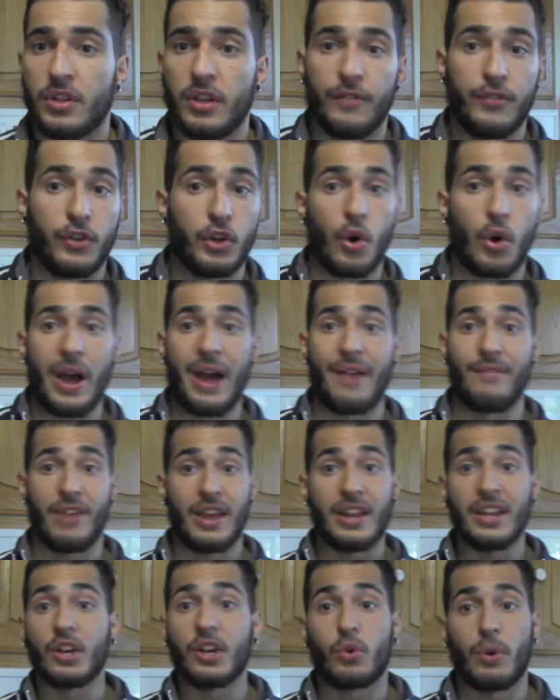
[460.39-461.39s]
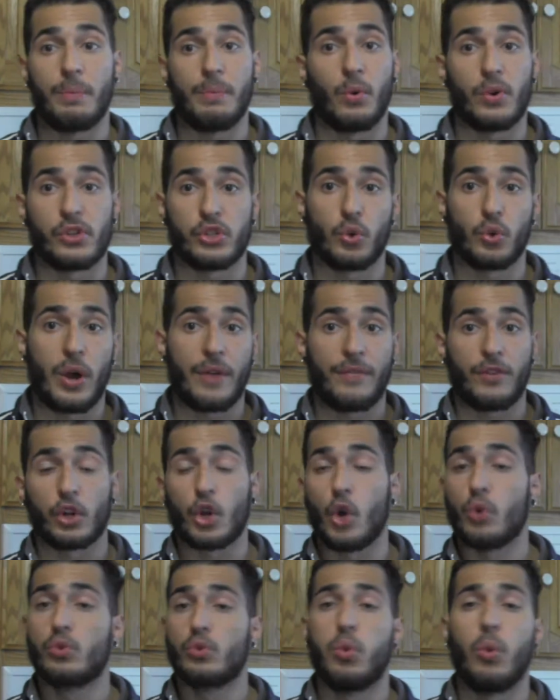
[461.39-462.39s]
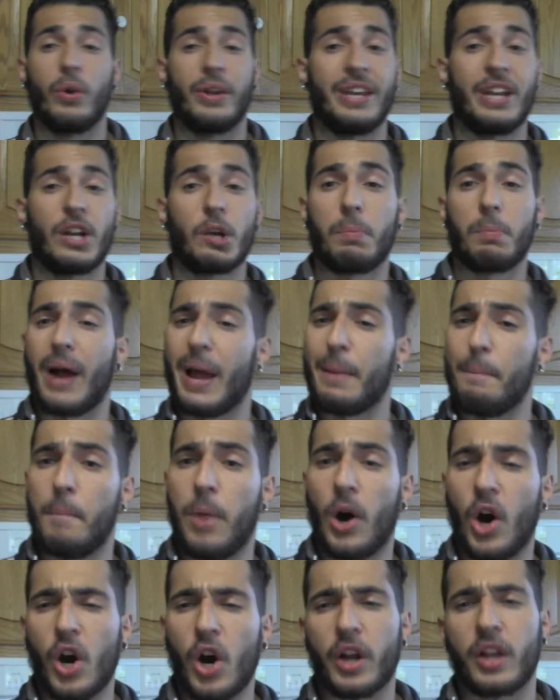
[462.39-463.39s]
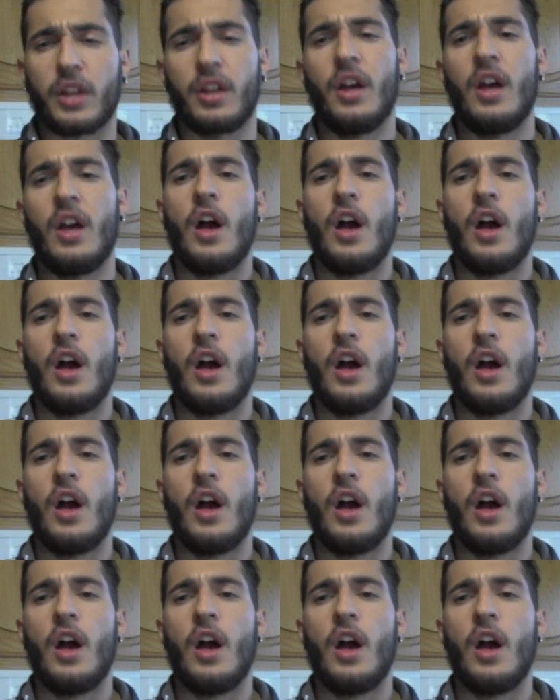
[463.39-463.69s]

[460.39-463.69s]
If you don't have any equipment whatsoever, go to a nearby park.